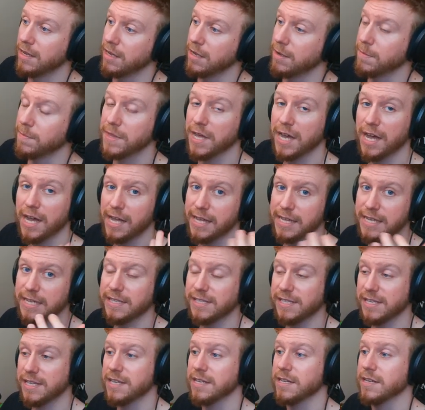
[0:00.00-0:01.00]
the higher
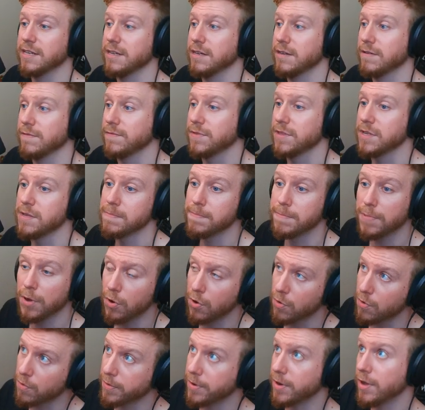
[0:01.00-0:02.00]
tier of the
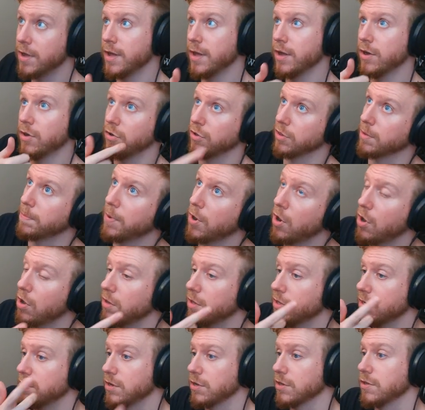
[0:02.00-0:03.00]
bone or the
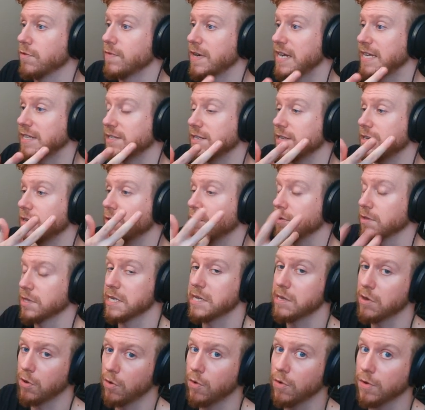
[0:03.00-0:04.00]
pollen or the resin or
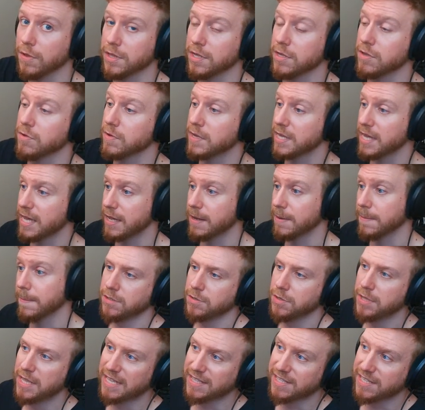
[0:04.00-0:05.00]
the ore that you get.
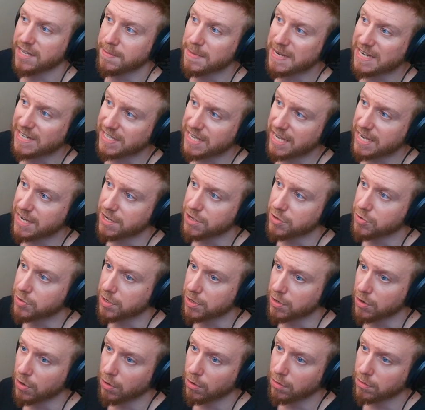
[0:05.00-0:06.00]
To that same extent, you
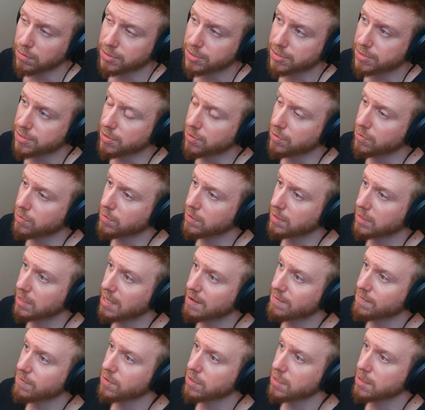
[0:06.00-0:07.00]
can also
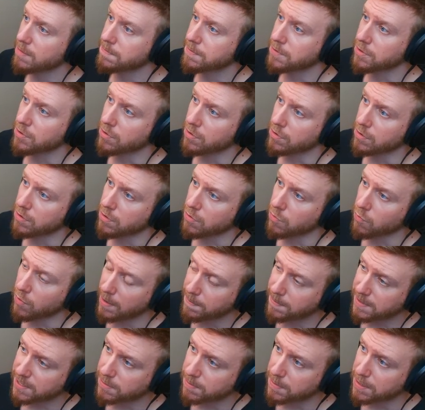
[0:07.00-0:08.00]
level up your
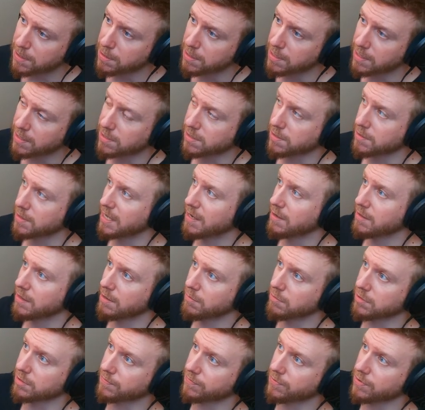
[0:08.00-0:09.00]
weaponsmithing. So
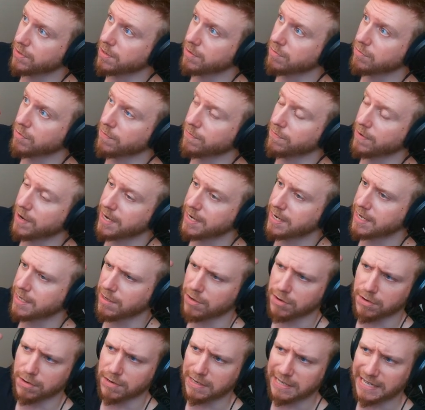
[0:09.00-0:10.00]
that was for
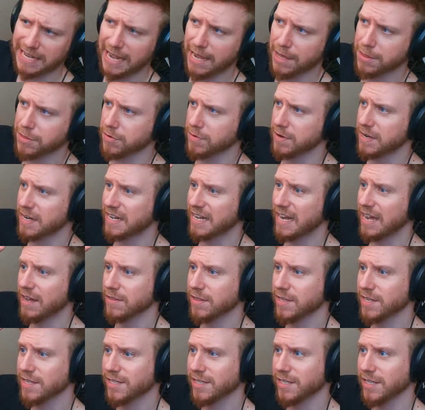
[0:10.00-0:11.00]
refining or gathering. Now
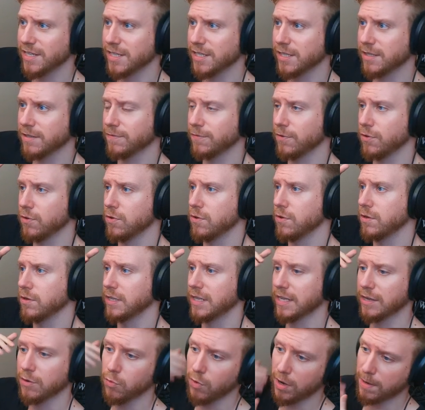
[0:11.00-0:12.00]
this is for
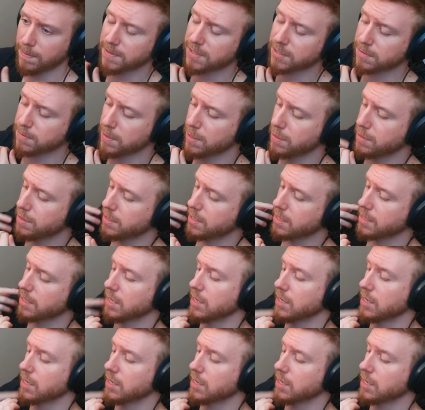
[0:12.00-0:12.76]
like weaponsmithing,